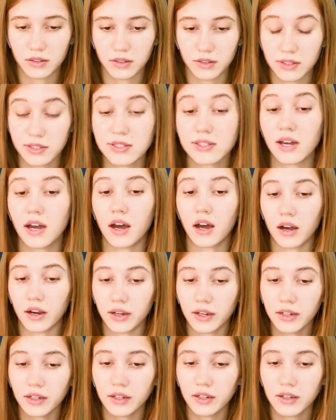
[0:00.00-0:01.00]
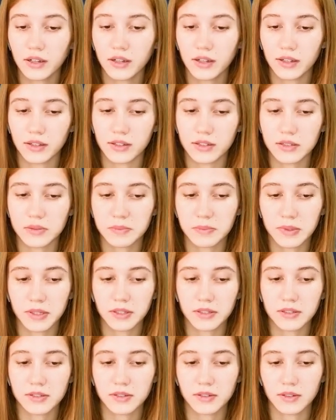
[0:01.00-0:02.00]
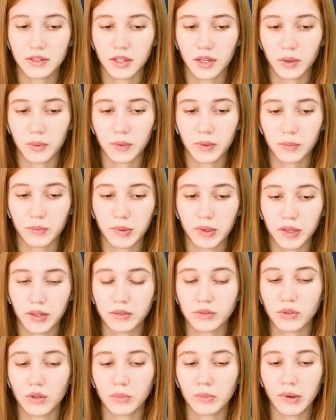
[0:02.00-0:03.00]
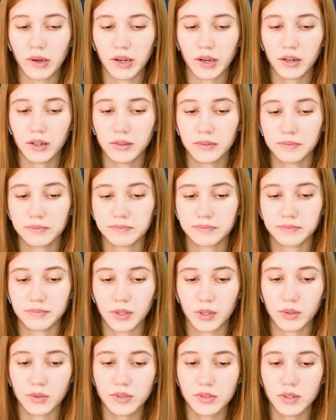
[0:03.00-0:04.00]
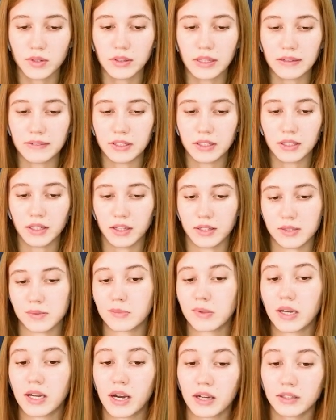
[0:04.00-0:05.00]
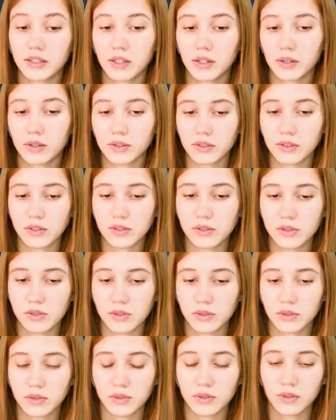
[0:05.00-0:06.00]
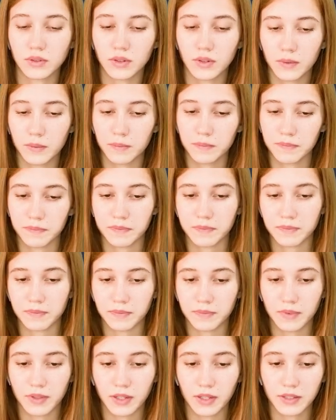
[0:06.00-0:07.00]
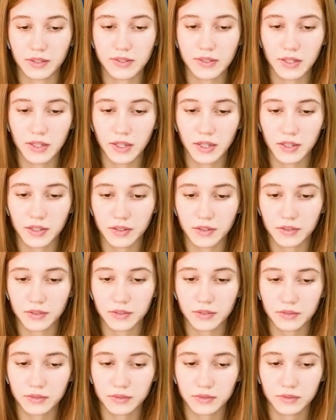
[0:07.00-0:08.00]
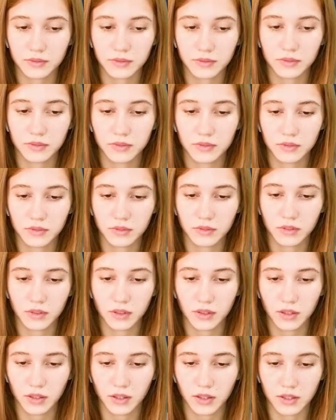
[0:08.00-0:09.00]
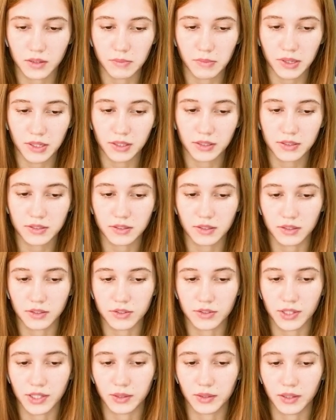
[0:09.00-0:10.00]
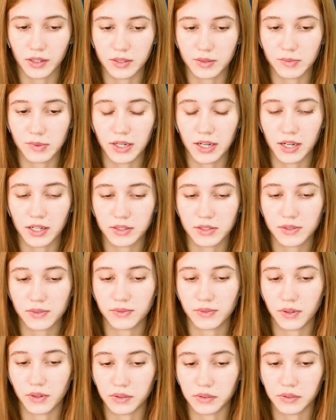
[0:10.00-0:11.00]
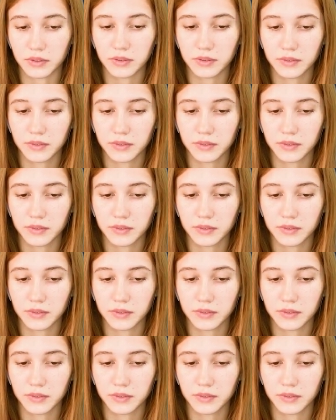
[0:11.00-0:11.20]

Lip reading: is high. This means there will be a rollback. Also, leveling has begun according to indicator. That means the trend has begun to fall.